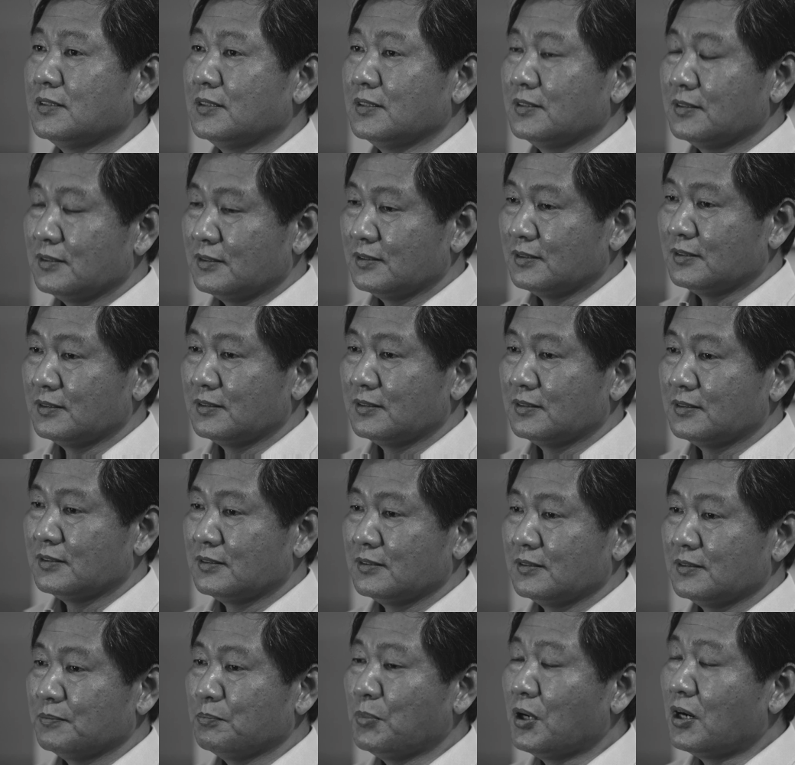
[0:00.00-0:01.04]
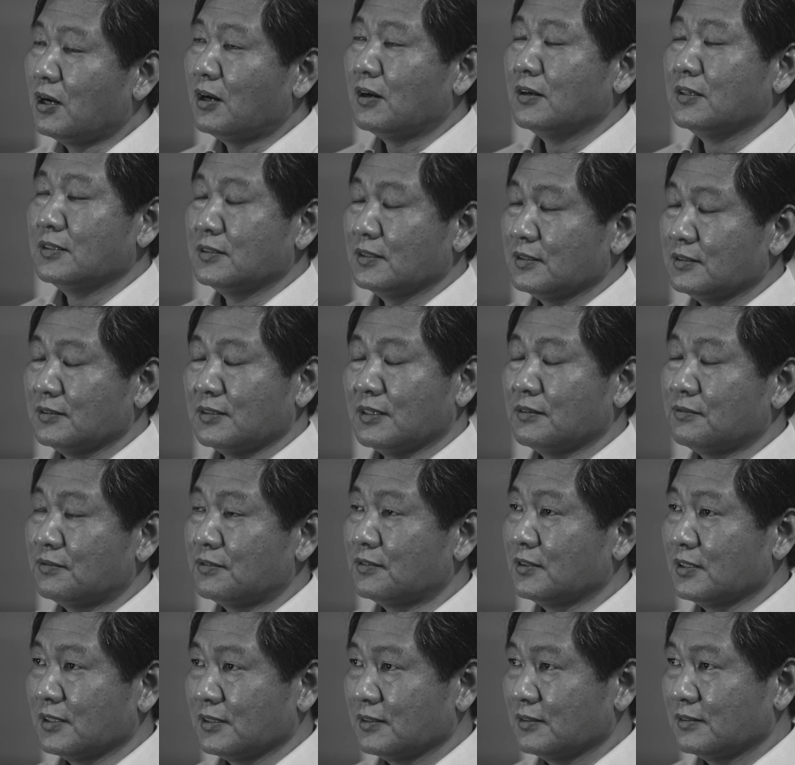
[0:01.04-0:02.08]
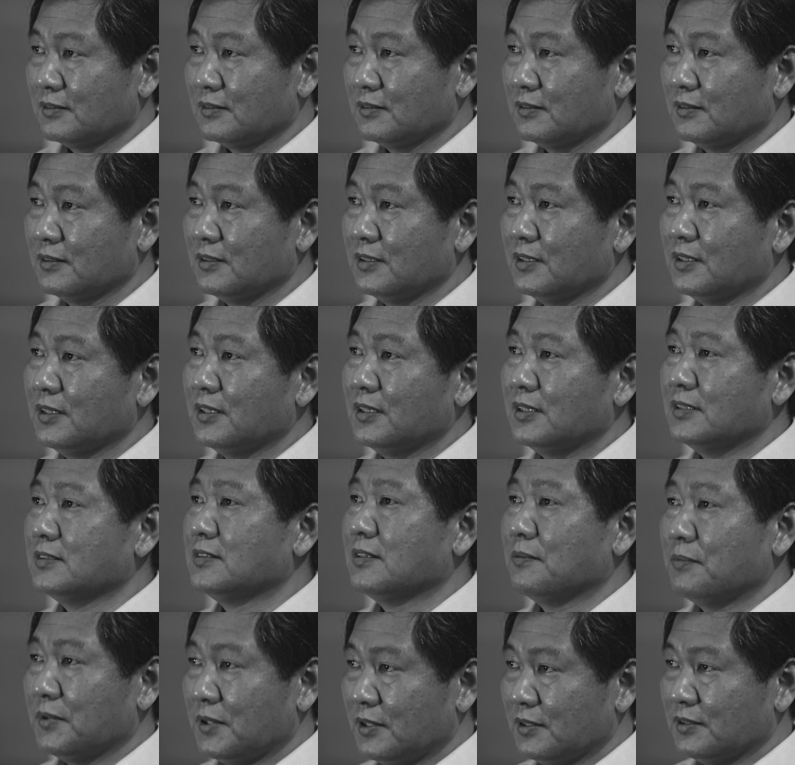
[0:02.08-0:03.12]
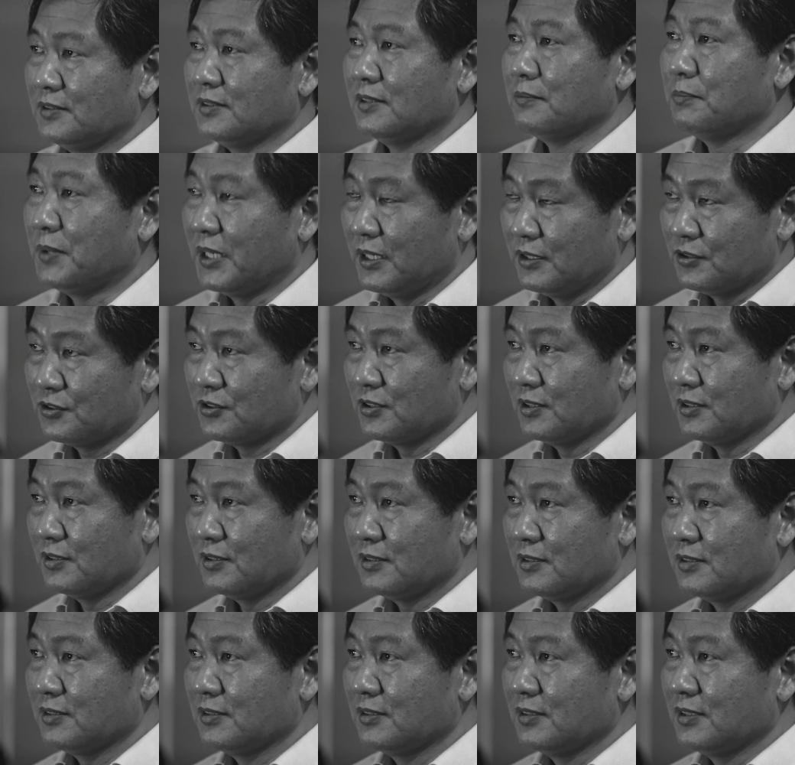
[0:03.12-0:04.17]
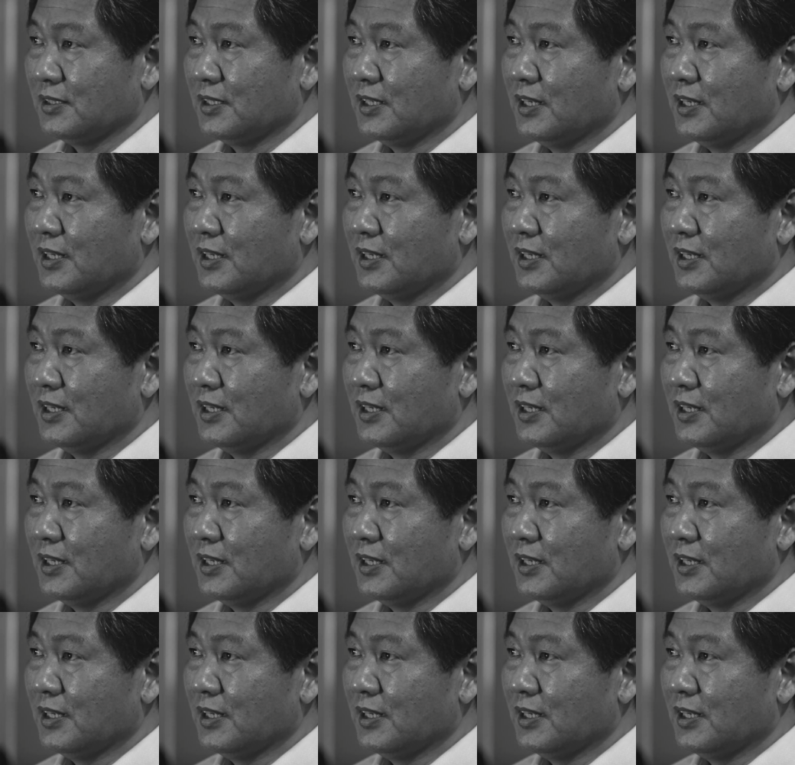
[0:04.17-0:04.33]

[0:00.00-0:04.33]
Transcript: this Paul is a suffering, he's a, he's a patient.